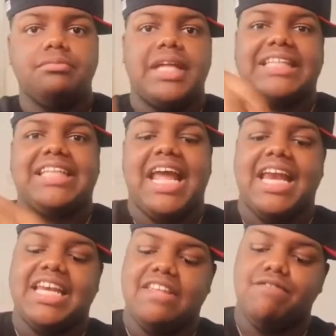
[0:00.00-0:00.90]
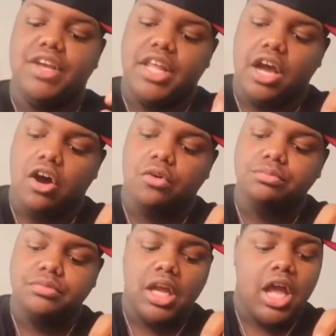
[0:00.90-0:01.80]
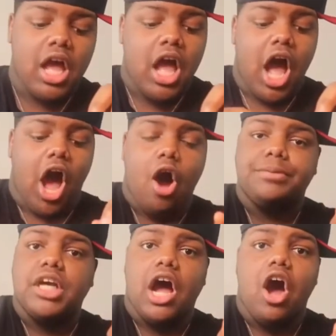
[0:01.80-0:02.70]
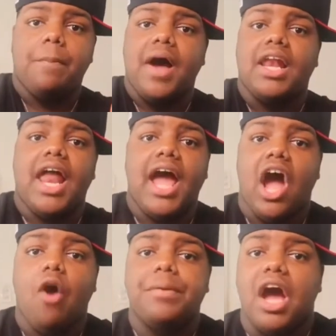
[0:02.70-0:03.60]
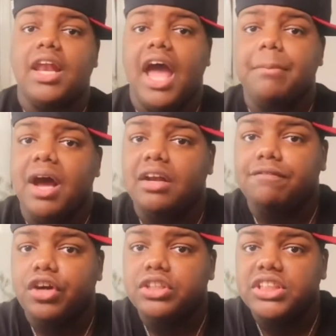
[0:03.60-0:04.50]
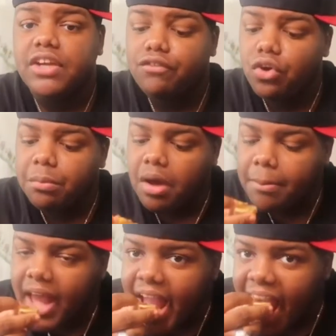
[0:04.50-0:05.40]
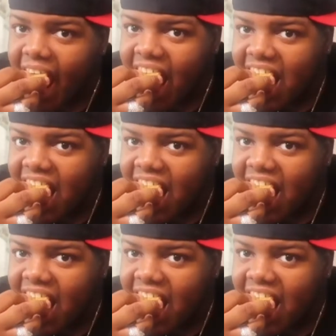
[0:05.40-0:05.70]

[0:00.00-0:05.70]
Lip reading: That's the end of this video. I hope y'all like my first seafood mukbang.